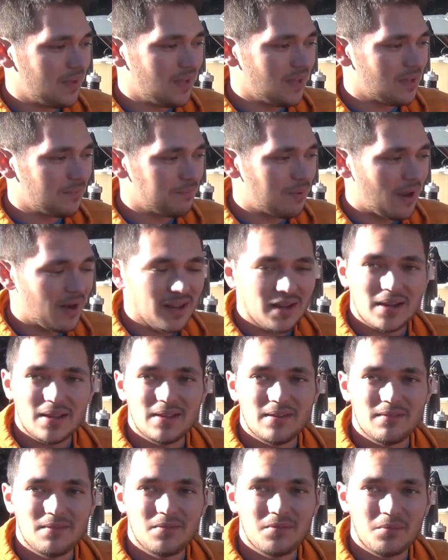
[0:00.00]

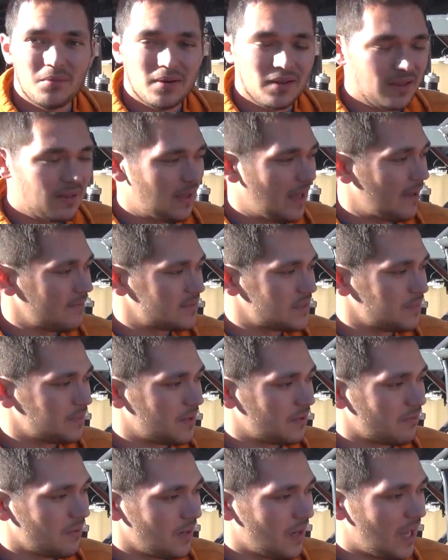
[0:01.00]
competitive, want to have something
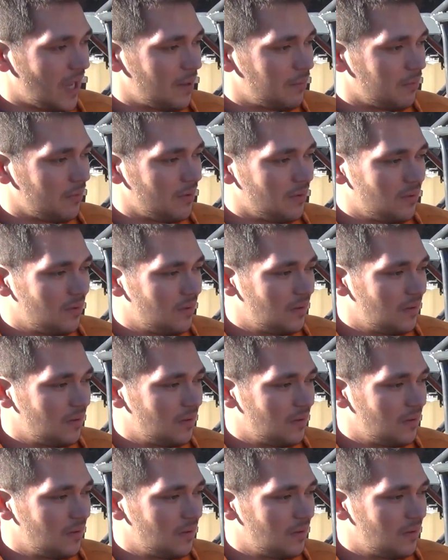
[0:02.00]
reliable,